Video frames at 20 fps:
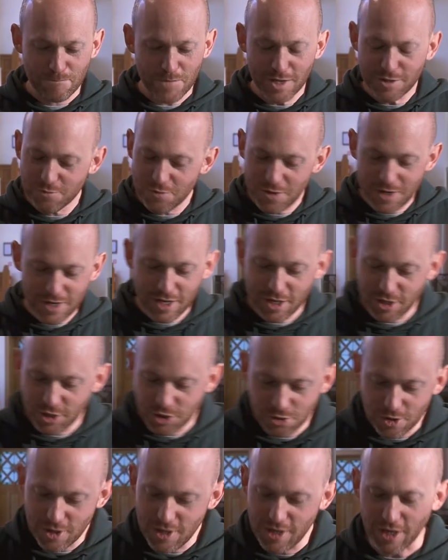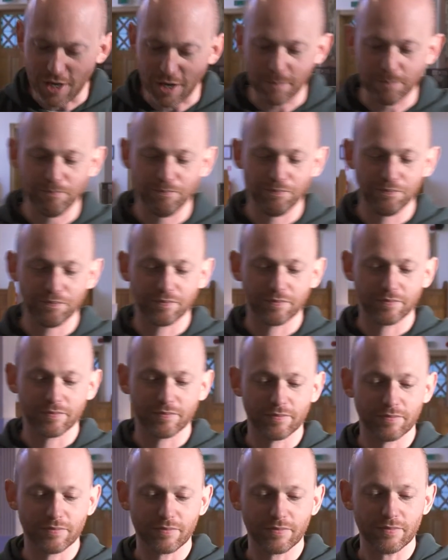it's really intriguing.
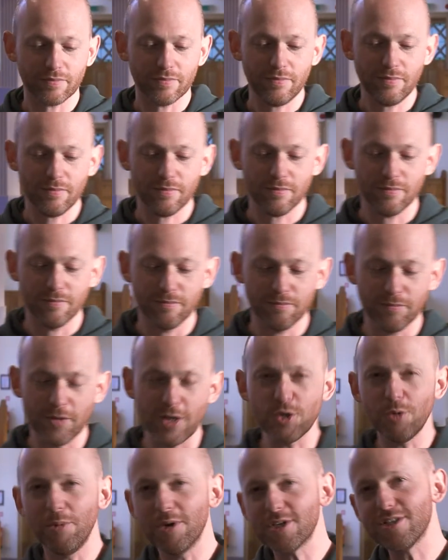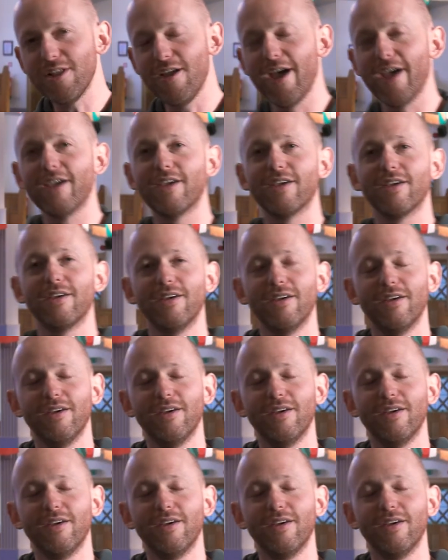It's almost like